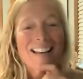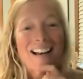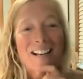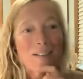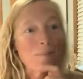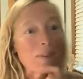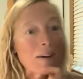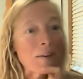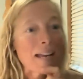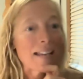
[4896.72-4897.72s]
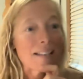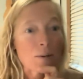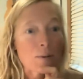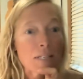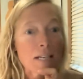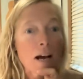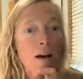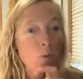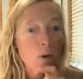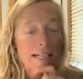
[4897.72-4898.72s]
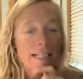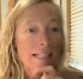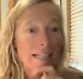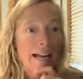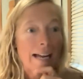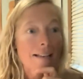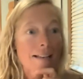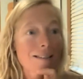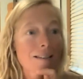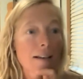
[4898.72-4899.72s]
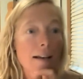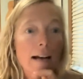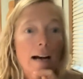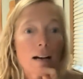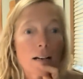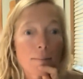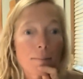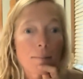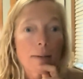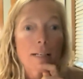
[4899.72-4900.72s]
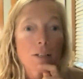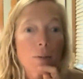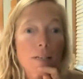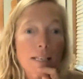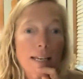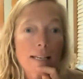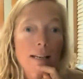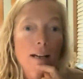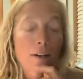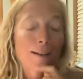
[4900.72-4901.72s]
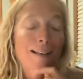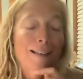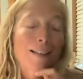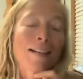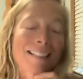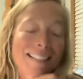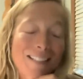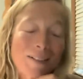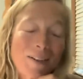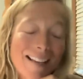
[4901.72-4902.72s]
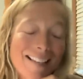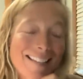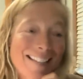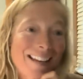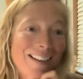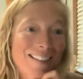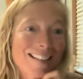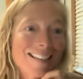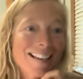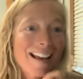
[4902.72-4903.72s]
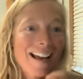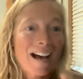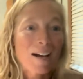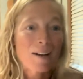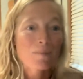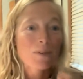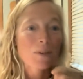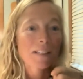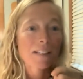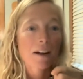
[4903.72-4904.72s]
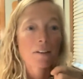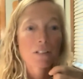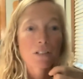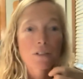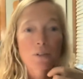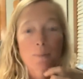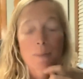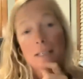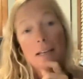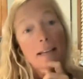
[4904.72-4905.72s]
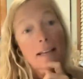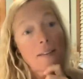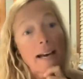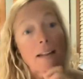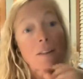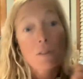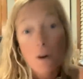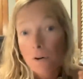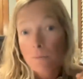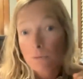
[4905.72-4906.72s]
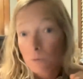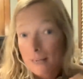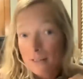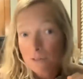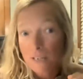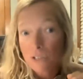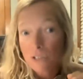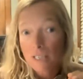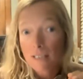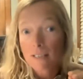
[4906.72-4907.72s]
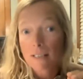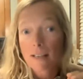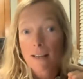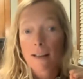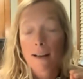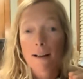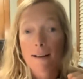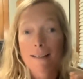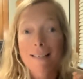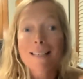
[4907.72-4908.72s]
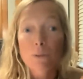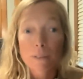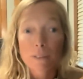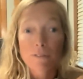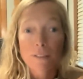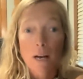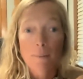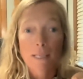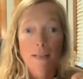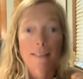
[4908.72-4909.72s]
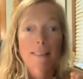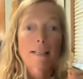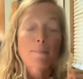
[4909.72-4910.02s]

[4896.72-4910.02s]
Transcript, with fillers: Um, okay, so Tom Wiley asks, um, a U S A or a U S C Davis um, soil ecologist told me that though rhizophagy uh, is a real phenomenon,